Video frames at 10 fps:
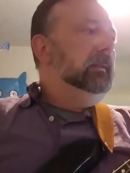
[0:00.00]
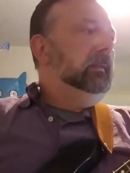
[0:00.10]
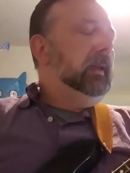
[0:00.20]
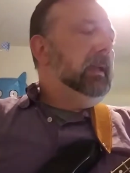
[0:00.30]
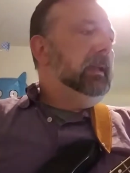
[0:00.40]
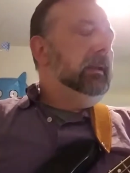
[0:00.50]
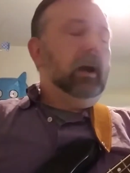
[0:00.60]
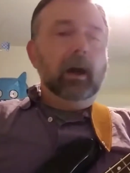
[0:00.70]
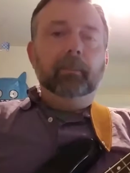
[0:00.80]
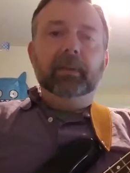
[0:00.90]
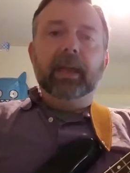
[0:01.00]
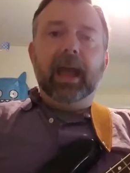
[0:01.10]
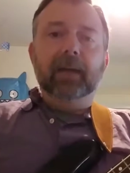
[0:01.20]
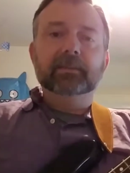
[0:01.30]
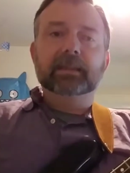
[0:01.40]
Take it up in
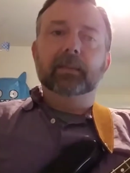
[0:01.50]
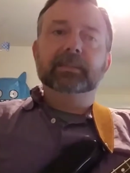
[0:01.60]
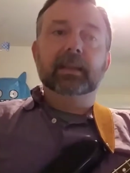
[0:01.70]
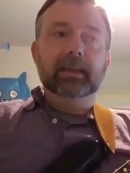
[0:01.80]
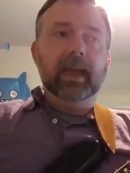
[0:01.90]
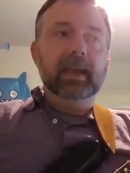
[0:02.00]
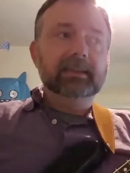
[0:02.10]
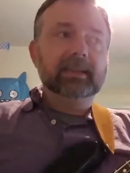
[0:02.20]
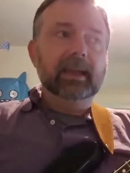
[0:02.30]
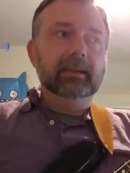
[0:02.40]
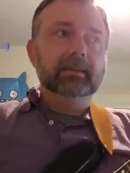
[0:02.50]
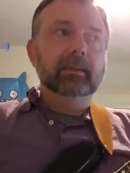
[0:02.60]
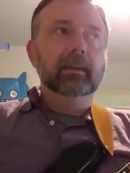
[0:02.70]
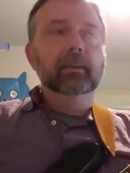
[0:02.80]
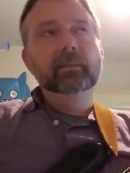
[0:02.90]
half steps, ascend,
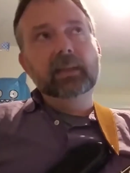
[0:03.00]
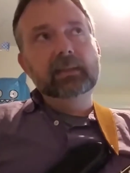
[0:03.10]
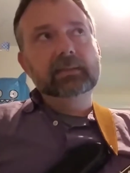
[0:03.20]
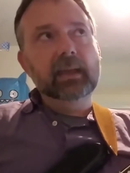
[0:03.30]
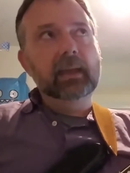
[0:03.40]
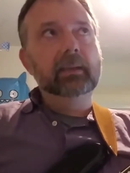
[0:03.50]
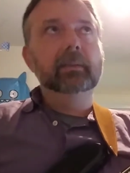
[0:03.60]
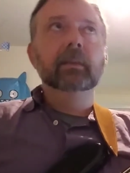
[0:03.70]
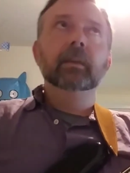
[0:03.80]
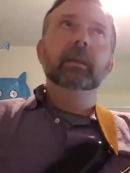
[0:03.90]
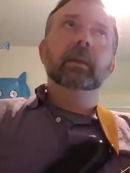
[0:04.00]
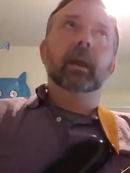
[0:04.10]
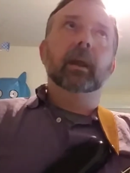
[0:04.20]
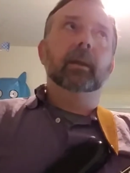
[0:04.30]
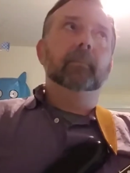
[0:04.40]
descend,
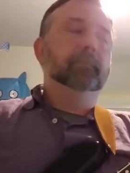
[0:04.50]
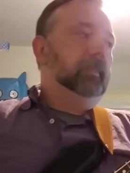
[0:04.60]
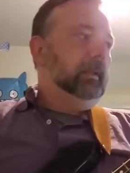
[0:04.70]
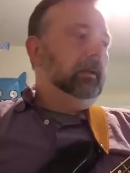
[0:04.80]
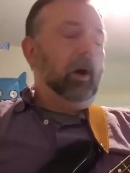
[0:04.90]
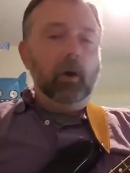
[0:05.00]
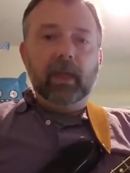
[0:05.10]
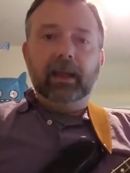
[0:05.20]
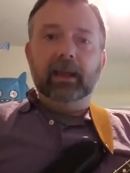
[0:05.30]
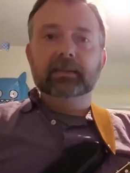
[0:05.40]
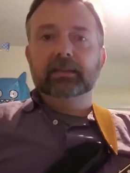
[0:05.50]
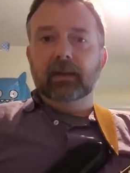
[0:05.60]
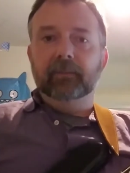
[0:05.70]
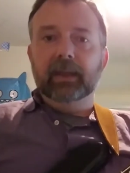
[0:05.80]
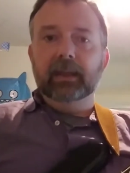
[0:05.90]
all that kind of stuff.